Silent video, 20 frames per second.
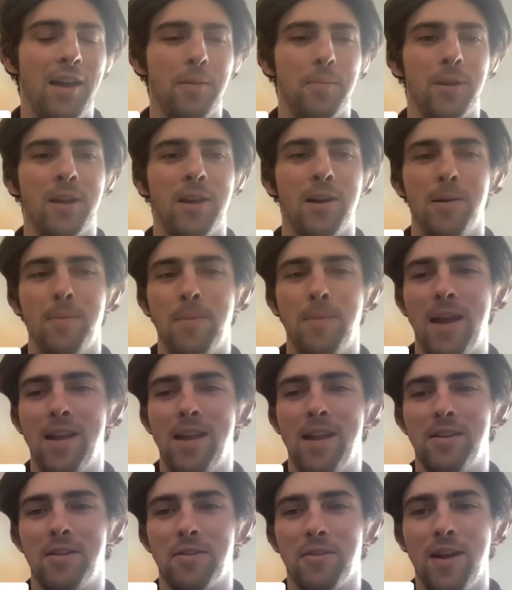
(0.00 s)
to become
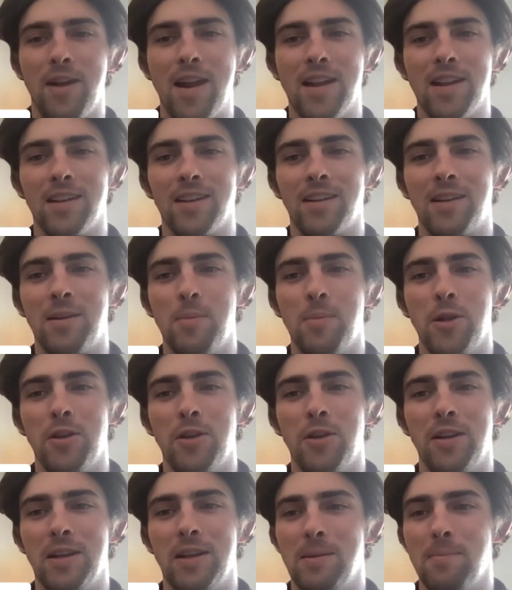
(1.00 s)
a great
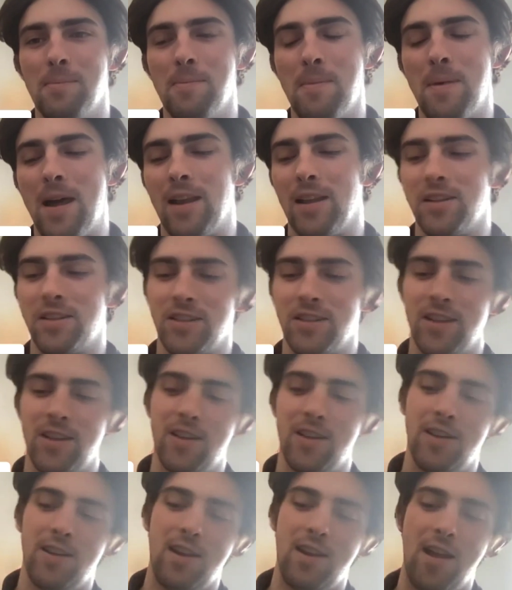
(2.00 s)
community
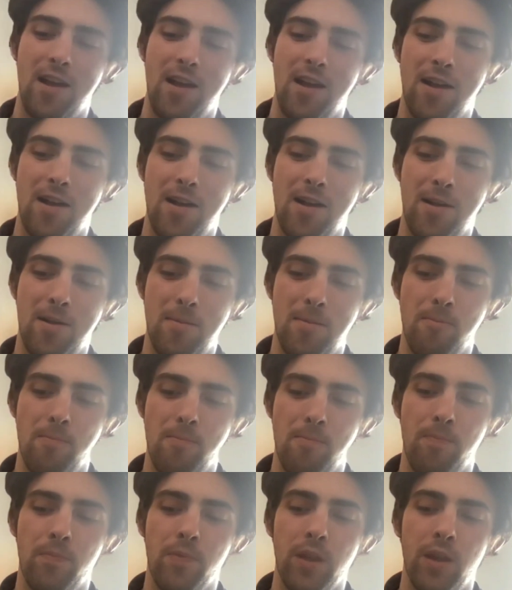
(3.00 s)
manager.
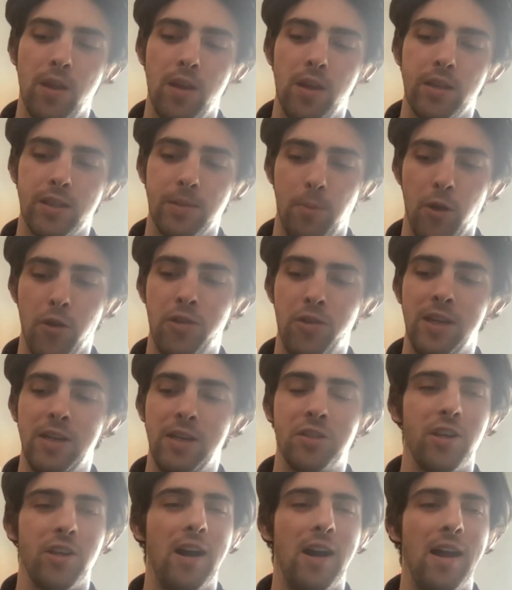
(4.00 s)
So both
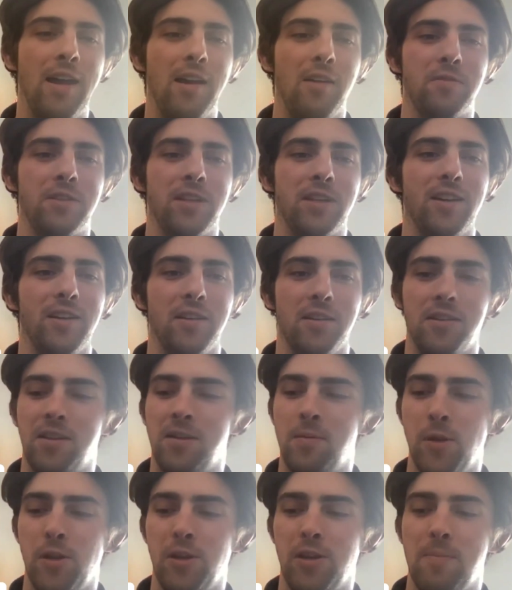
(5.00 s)
Nish and I have done
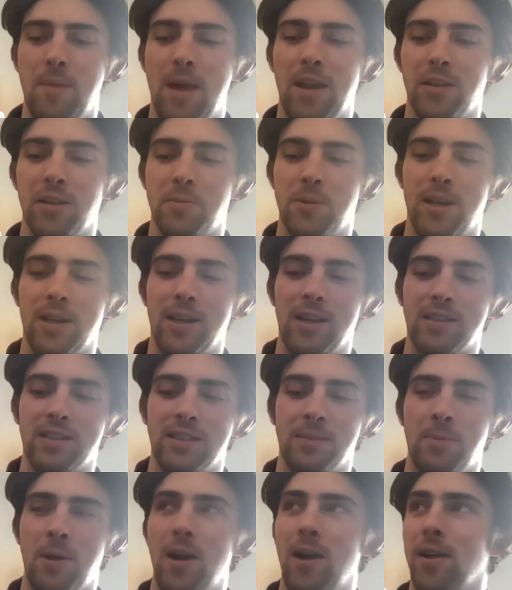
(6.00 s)
community management, I
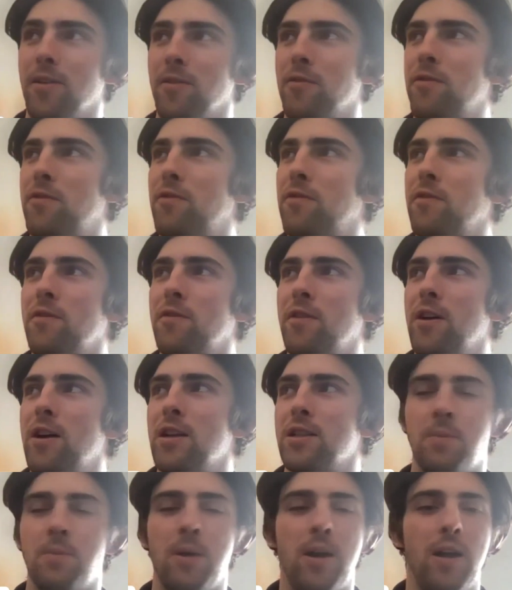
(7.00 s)
guess, as part of
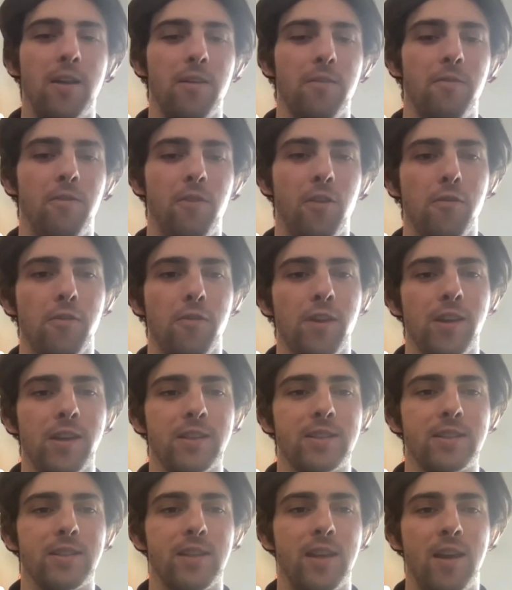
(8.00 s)

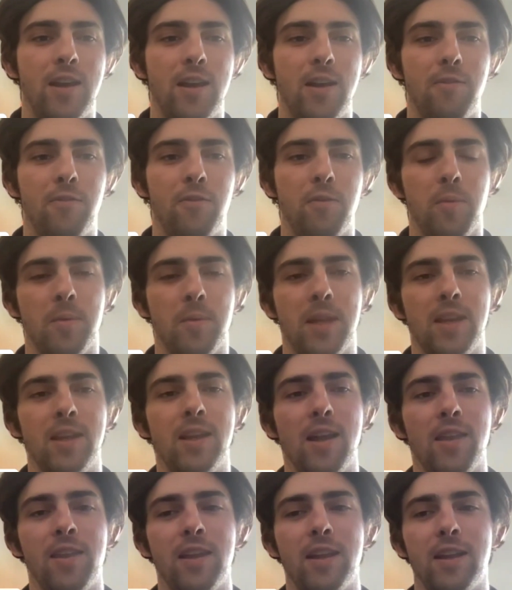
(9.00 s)
Flowverse from the
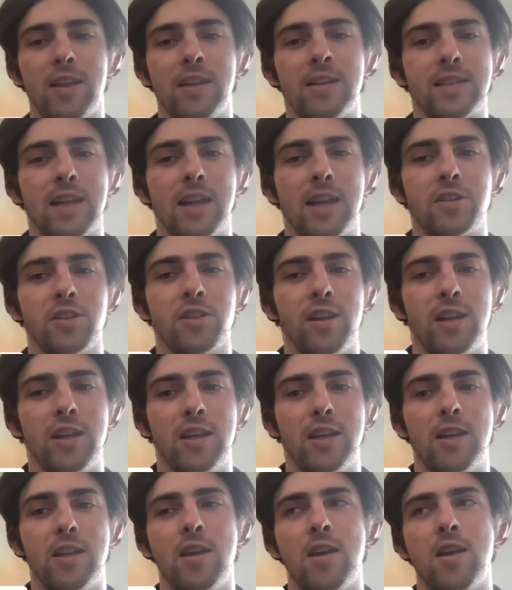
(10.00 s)
beginning. I think it's
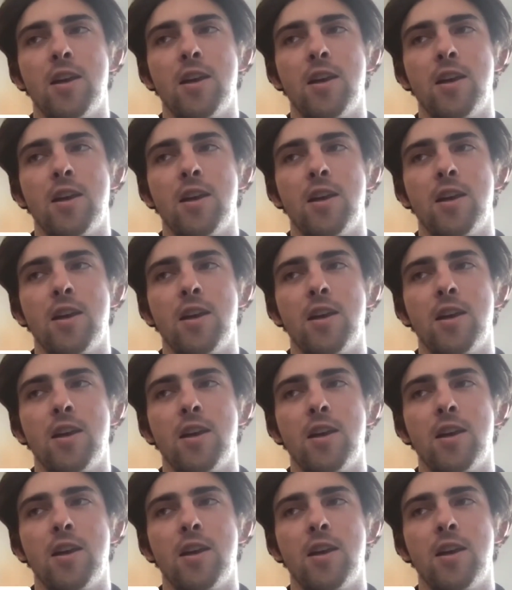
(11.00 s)
actually